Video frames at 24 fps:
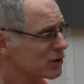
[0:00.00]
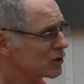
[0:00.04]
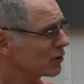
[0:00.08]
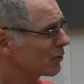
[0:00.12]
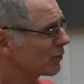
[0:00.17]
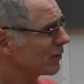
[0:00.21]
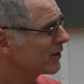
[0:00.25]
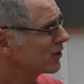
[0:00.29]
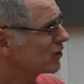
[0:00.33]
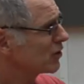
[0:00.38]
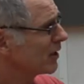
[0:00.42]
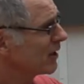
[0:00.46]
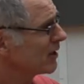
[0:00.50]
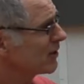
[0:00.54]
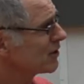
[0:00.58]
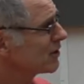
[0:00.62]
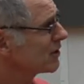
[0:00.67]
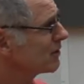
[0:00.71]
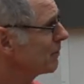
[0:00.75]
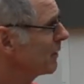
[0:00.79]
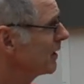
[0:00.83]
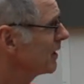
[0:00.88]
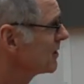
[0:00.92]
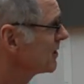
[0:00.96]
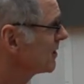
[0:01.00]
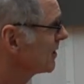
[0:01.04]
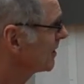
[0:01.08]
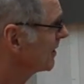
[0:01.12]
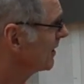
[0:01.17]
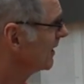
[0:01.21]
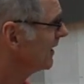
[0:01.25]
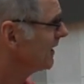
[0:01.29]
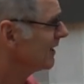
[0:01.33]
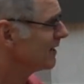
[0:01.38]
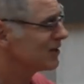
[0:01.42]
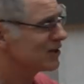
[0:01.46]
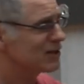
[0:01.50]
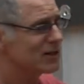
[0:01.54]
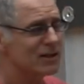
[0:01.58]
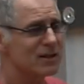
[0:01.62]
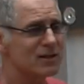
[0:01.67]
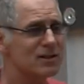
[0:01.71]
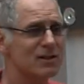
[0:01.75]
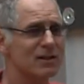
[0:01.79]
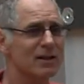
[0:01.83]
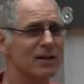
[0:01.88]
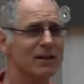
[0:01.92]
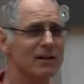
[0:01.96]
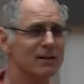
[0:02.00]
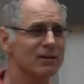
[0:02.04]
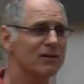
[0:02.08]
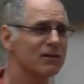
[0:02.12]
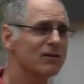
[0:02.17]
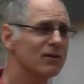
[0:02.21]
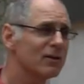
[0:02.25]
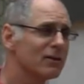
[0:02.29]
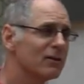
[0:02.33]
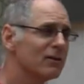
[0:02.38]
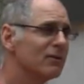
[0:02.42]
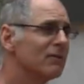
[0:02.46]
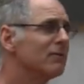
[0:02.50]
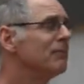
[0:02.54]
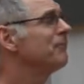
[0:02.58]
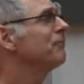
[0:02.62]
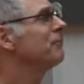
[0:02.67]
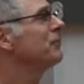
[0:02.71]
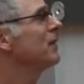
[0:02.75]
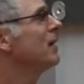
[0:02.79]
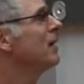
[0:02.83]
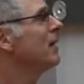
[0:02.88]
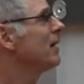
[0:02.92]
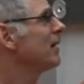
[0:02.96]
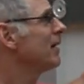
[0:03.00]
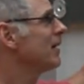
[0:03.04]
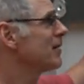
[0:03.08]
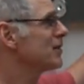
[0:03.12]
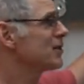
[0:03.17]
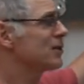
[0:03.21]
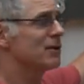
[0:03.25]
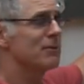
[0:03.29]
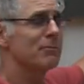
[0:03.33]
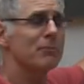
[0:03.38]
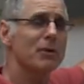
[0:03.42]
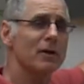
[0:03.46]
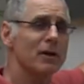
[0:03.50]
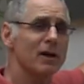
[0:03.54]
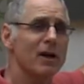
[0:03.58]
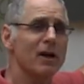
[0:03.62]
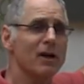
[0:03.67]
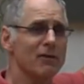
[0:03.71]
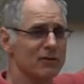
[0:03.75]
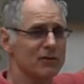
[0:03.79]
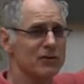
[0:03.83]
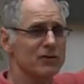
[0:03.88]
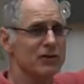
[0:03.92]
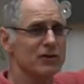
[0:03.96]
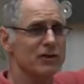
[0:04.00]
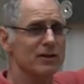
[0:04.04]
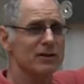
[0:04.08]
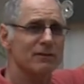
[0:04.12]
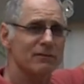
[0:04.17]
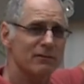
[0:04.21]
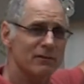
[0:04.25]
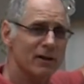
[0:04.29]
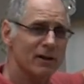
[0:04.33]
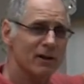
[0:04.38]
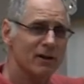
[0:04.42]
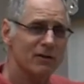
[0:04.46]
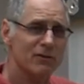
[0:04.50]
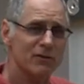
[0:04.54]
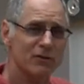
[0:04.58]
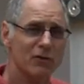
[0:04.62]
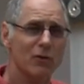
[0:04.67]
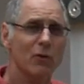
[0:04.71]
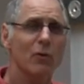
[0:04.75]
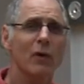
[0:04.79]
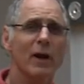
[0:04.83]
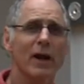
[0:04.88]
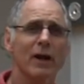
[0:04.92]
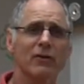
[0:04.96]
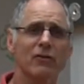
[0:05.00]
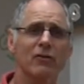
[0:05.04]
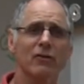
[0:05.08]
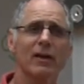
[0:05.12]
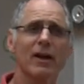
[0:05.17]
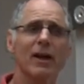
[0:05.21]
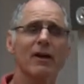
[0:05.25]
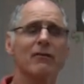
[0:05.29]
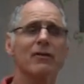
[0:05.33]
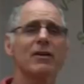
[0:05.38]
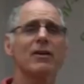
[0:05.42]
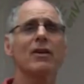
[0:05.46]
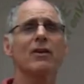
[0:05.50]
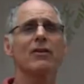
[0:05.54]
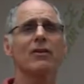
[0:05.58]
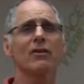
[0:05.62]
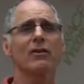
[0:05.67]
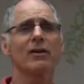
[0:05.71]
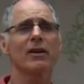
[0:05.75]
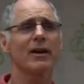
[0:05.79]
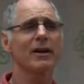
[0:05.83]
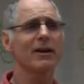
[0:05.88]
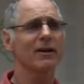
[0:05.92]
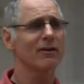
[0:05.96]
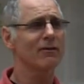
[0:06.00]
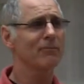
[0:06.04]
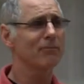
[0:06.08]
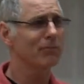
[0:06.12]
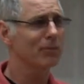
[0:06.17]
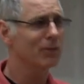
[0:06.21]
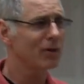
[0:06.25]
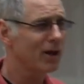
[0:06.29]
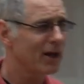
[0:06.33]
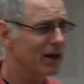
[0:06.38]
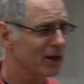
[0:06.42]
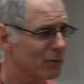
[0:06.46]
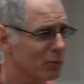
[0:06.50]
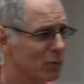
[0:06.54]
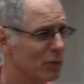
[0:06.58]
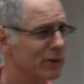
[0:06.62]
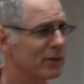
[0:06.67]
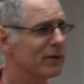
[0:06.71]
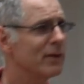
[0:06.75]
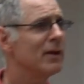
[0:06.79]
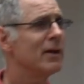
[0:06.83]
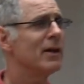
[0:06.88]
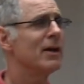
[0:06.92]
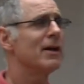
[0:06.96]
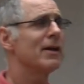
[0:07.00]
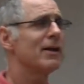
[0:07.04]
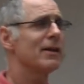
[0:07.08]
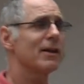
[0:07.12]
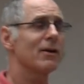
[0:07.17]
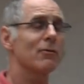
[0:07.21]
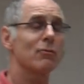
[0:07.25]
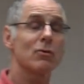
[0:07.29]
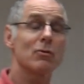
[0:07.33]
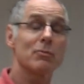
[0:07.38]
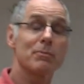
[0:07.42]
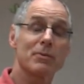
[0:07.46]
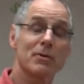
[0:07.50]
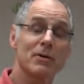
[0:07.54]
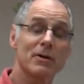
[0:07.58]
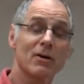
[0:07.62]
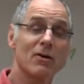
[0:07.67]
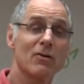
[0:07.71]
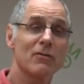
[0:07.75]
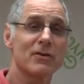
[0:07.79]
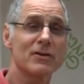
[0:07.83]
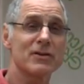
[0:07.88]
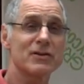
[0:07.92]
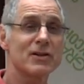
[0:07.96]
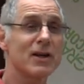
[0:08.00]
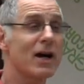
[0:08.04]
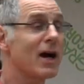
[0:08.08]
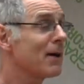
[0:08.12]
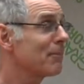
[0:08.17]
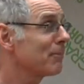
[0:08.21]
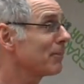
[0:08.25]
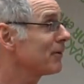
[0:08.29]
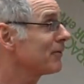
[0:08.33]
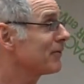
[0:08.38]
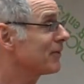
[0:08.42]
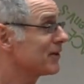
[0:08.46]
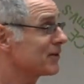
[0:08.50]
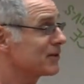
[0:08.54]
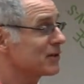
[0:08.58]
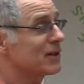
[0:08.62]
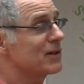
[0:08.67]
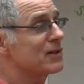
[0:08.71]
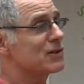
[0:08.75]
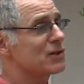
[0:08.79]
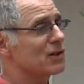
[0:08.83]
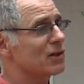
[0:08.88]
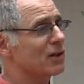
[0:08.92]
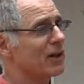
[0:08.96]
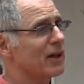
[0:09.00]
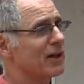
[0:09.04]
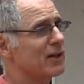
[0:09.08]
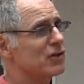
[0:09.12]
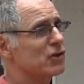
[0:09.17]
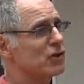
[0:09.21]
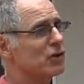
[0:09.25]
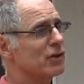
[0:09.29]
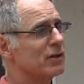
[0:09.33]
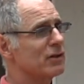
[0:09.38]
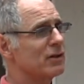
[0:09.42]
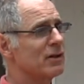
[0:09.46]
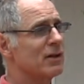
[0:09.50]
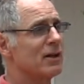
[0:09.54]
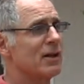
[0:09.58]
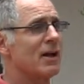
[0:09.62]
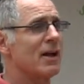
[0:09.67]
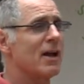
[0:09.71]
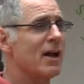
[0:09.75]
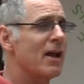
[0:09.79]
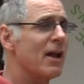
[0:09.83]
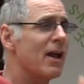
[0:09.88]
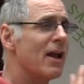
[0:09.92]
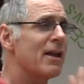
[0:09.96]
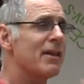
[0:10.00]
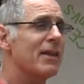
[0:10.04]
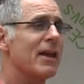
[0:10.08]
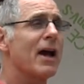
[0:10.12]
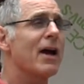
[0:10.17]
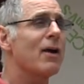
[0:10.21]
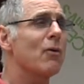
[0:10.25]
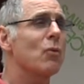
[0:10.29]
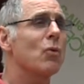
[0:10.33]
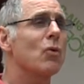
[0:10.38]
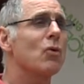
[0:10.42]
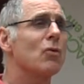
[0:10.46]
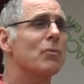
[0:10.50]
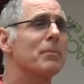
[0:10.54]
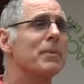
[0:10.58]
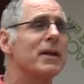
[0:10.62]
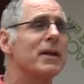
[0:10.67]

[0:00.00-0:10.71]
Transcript: so we change the spacing. The easiest thing to do is to put a cover sheet, you know, so we actually have another layer of plywood that we'll put over top of this insulation, and that will